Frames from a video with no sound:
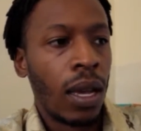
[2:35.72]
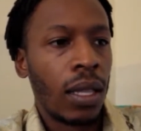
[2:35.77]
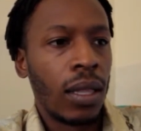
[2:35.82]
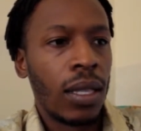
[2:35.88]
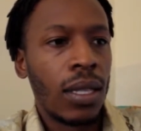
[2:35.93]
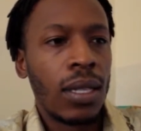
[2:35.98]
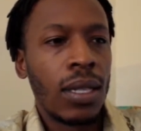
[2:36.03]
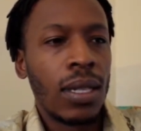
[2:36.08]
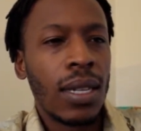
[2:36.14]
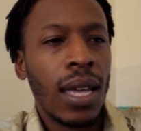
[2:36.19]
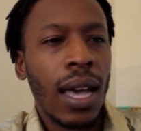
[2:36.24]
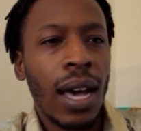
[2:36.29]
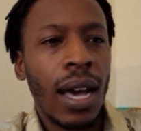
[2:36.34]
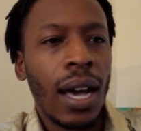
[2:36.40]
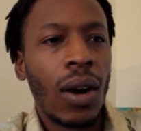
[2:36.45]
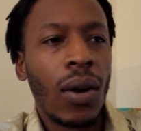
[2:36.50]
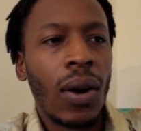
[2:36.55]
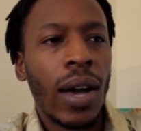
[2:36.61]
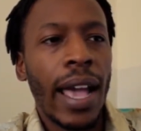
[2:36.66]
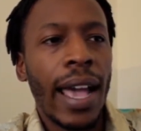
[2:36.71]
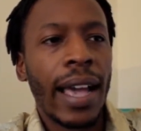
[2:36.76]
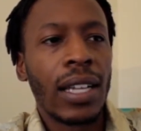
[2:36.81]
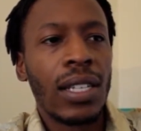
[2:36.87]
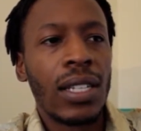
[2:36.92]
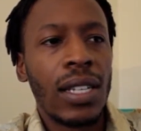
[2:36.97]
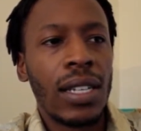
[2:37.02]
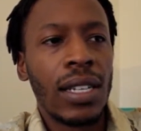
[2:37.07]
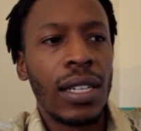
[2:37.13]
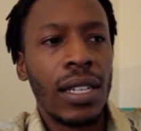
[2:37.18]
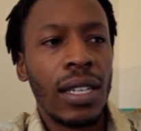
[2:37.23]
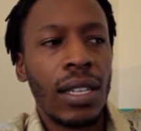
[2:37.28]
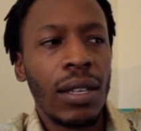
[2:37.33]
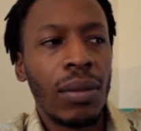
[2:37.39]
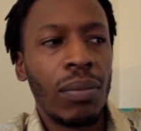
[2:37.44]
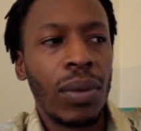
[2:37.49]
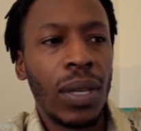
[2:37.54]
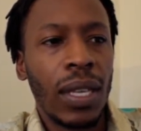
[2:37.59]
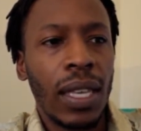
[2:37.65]
this is how I actually
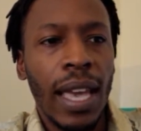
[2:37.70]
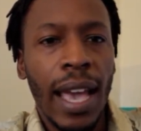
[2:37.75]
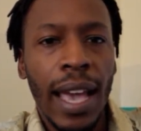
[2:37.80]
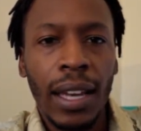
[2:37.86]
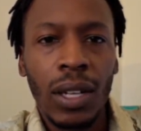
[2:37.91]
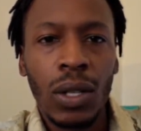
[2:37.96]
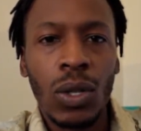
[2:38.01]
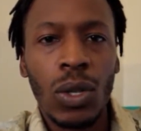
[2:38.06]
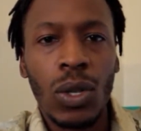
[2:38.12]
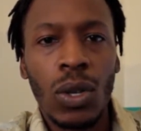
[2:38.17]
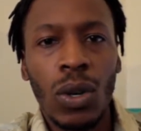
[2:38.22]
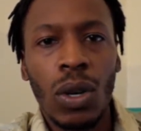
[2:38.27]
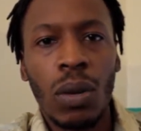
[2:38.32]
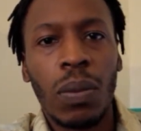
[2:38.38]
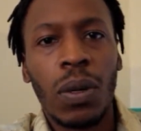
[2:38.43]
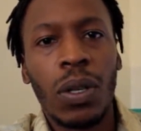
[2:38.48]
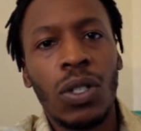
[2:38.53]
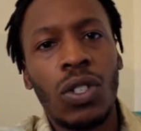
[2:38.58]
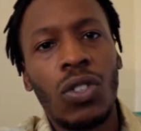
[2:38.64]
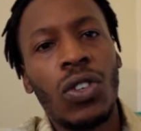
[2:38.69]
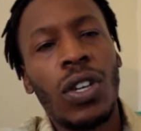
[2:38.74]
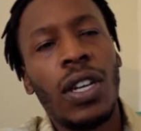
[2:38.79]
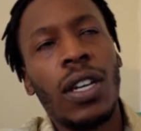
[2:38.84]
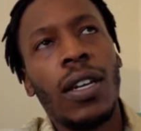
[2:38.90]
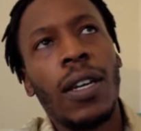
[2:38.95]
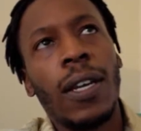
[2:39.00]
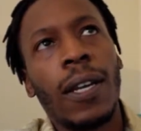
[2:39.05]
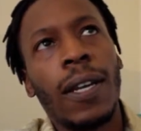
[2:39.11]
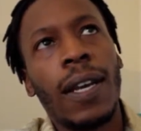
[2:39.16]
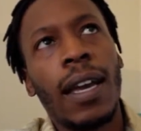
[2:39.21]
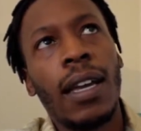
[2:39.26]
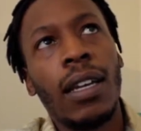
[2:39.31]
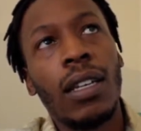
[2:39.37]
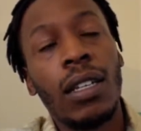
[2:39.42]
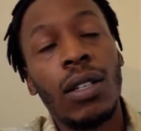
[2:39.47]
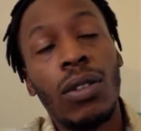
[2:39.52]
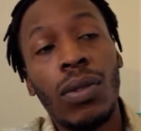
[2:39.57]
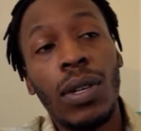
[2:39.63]
began to know about trading, and
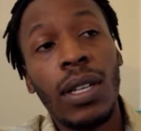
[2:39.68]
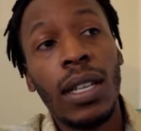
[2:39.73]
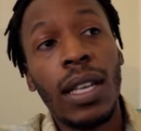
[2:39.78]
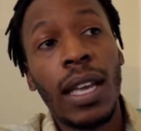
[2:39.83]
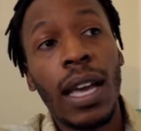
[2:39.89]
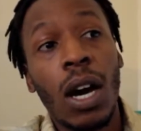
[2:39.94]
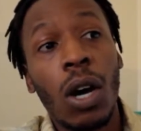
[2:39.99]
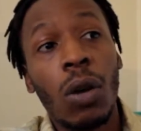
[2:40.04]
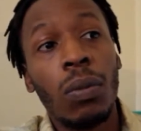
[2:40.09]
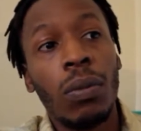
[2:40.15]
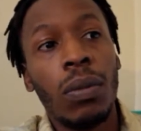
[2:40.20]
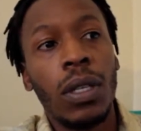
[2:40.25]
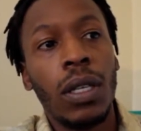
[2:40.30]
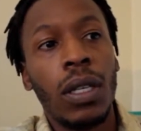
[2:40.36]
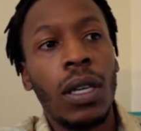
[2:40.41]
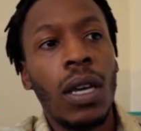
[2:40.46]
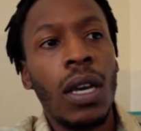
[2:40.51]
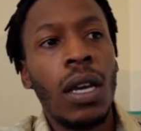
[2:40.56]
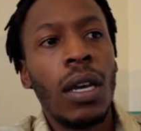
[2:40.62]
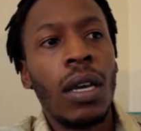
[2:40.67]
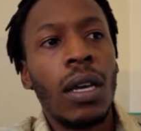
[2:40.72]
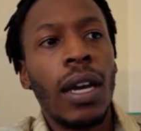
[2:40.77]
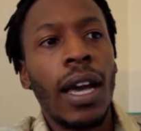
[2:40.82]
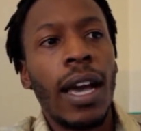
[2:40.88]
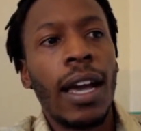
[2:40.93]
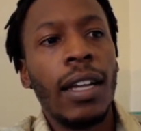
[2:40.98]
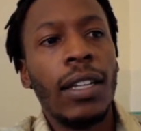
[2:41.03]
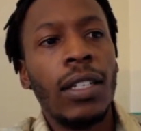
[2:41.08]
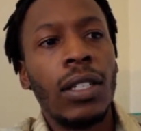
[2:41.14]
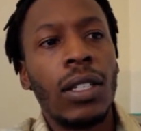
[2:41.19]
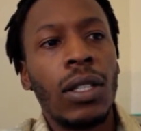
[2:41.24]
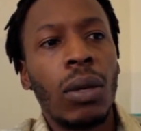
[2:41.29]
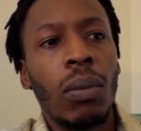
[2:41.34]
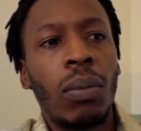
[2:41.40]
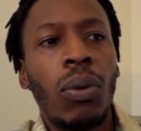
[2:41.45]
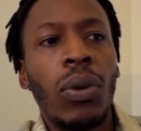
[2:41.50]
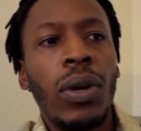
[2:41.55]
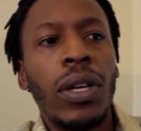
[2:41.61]
it really helped me. And the
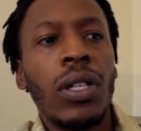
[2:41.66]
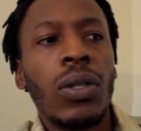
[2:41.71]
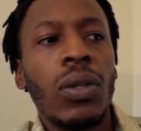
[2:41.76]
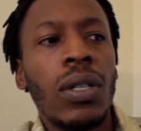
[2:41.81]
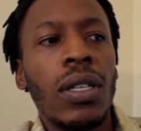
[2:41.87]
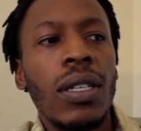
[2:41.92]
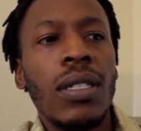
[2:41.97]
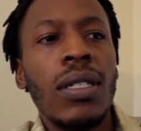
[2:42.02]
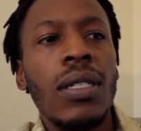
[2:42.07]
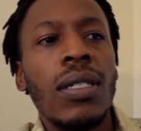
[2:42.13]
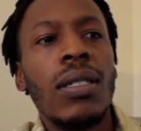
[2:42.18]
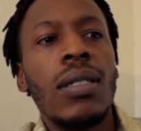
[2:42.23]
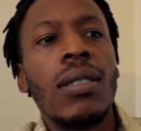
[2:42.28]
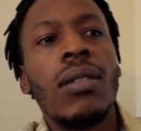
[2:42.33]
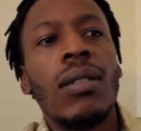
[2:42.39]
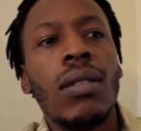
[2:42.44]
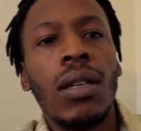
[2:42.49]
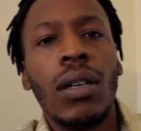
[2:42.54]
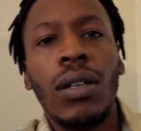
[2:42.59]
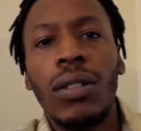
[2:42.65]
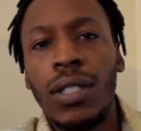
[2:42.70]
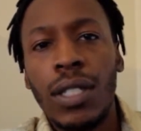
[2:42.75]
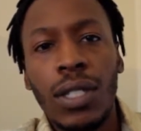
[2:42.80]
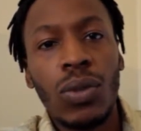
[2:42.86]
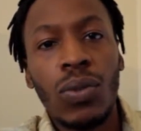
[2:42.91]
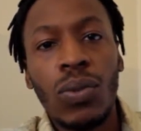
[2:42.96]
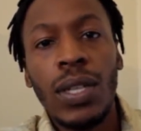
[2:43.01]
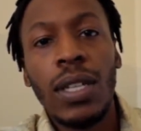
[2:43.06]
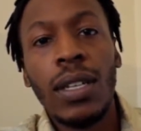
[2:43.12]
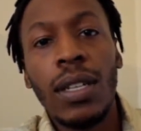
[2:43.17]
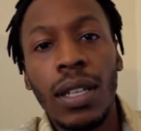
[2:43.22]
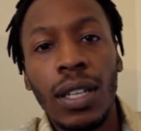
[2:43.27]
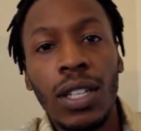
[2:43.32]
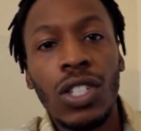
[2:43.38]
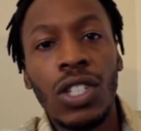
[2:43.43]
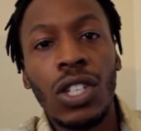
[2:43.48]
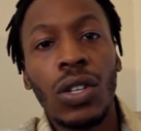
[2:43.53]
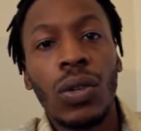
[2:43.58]
point is, just reading
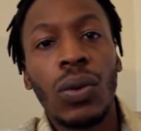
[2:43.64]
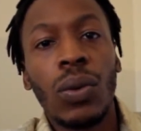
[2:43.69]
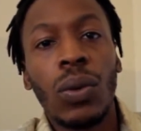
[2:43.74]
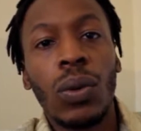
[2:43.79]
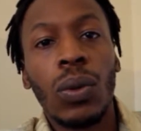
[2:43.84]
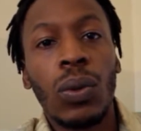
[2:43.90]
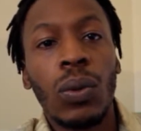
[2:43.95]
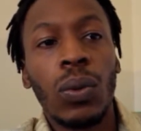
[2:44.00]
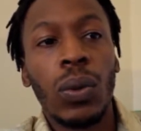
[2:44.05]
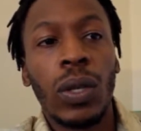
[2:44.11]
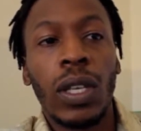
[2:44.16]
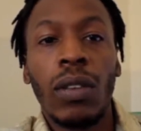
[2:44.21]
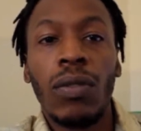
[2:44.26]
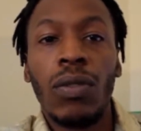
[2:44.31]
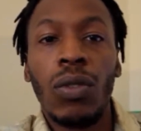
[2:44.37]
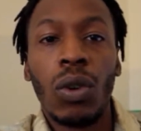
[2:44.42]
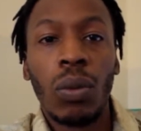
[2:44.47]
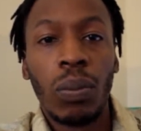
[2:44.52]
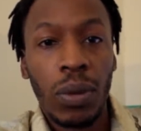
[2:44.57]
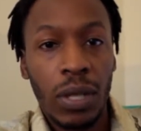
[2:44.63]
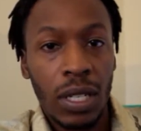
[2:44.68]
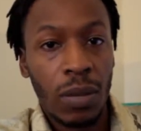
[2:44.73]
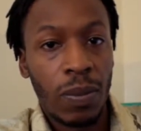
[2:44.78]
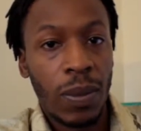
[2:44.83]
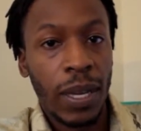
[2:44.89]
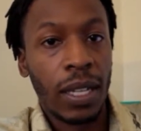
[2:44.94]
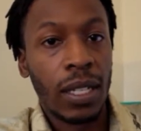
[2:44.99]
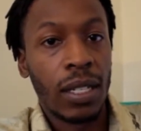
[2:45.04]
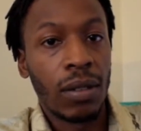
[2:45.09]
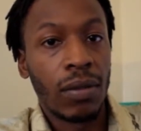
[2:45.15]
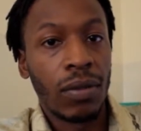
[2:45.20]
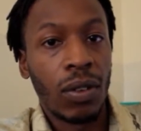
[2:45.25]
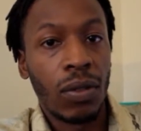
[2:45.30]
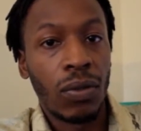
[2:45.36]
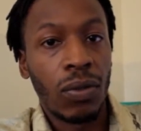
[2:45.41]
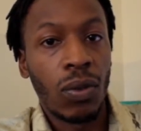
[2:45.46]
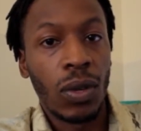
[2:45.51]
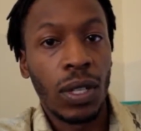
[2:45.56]
in general will give you a perspective
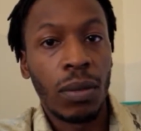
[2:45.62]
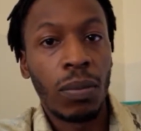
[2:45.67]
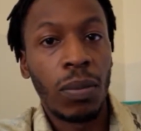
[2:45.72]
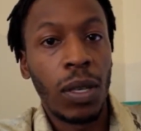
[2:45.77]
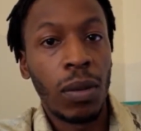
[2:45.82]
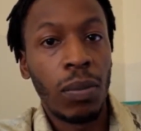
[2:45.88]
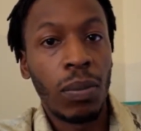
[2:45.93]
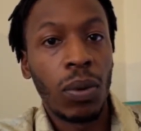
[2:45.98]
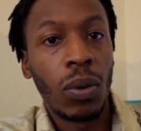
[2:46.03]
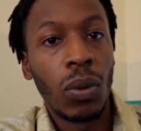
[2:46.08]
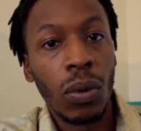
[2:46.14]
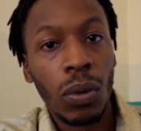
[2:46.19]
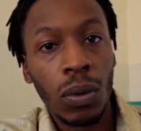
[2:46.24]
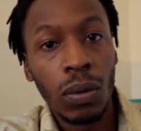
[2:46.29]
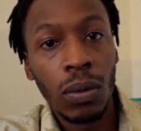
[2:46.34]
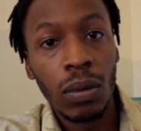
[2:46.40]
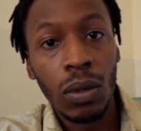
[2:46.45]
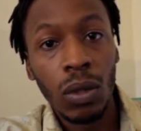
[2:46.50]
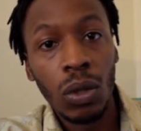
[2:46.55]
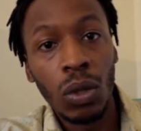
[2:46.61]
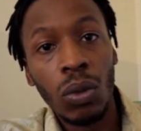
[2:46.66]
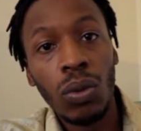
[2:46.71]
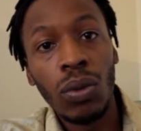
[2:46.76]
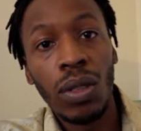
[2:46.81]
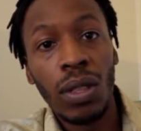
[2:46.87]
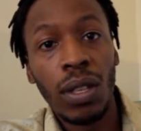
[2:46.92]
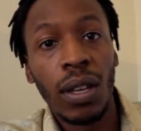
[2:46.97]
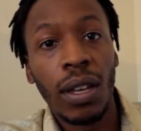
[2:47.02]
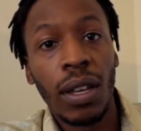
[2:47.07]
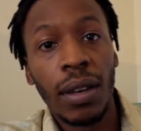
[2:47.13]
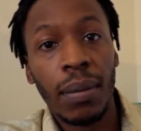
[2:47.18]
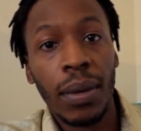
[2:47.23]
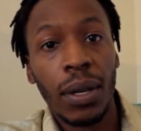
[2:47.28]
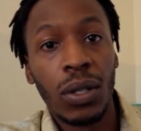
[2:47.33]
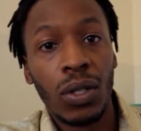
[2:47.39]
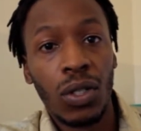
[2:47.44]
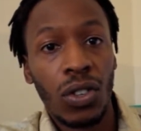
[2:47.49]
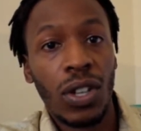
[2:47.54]
of what people do think
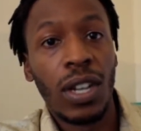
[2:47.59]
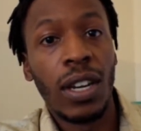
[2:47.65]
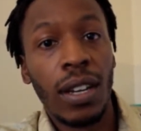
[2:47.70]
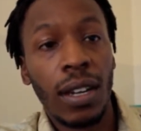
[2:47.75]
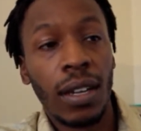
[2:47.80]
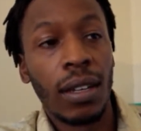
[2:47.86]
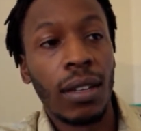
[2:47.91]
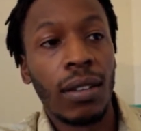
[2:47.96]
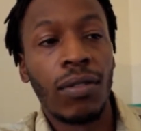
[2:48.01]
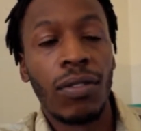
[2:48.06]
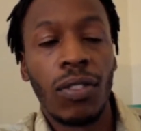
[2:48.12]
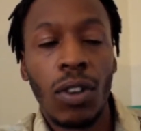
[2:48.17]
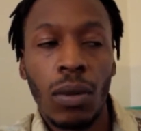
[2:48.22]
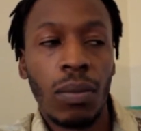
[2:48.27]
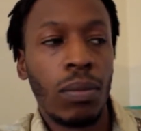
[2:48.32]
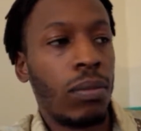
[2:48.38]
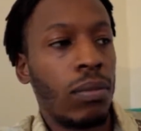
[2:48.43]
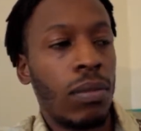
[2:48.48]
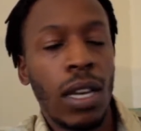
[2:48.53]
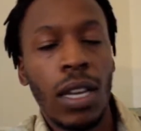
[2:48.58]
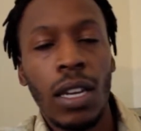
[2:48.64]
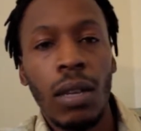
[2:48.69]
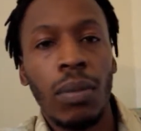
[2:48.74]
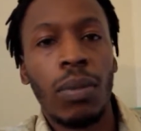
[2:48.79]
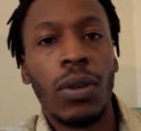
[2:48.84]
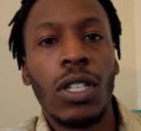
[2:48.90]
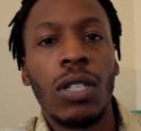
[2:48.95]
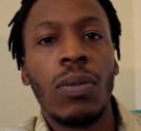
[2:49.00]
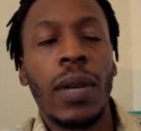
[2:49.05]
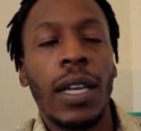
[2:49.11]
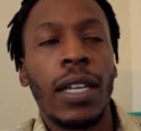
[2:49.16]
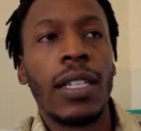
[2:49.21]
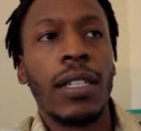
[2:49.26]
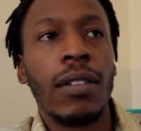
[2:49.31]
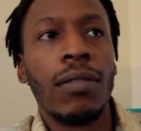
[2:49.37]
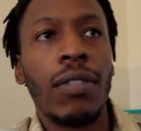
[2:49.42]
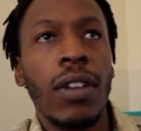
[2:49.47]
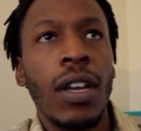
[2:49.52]
about trading from any
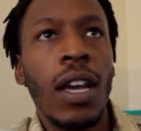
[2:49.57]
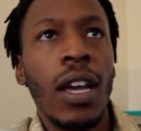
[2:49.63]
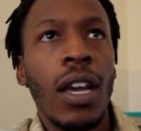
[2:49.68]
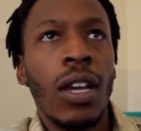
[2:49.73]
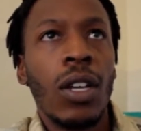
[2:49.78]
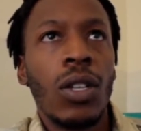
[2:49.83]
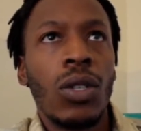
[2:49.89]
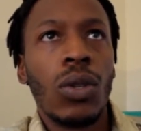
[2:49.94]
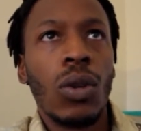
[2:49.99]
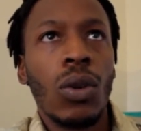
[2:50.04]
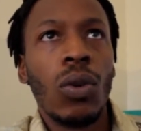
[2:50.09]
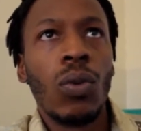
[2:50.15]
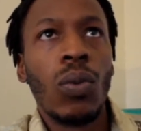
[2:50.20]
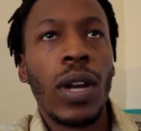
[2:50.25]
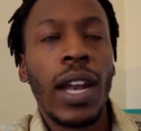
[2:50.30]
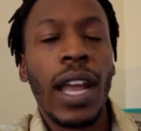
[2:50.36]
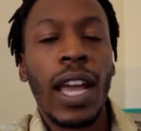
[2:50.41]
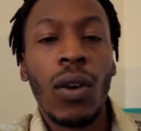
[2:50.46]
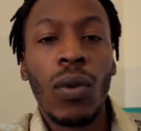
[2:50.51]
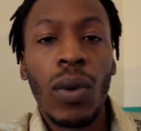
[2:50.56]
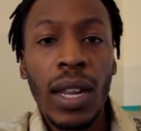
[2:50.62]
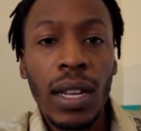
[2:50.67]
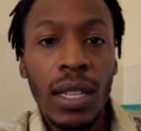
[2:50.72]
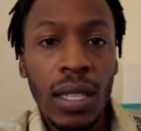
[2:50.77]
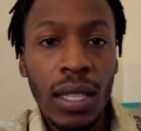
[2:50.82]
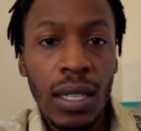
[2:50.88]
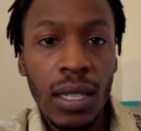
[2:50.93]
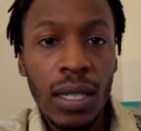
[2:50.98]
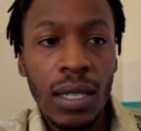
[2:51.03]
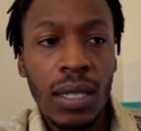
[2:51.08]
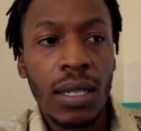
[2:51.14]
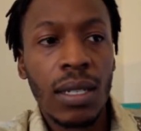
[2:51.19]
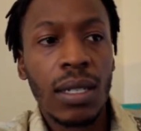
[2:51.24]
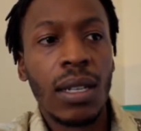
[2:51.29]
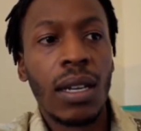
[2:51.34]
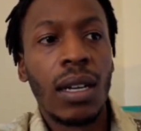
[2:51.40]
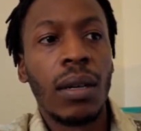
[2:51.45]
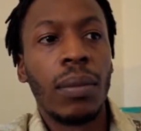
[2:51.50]
perspective. So when I read
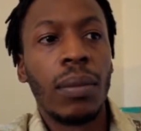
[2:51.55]
this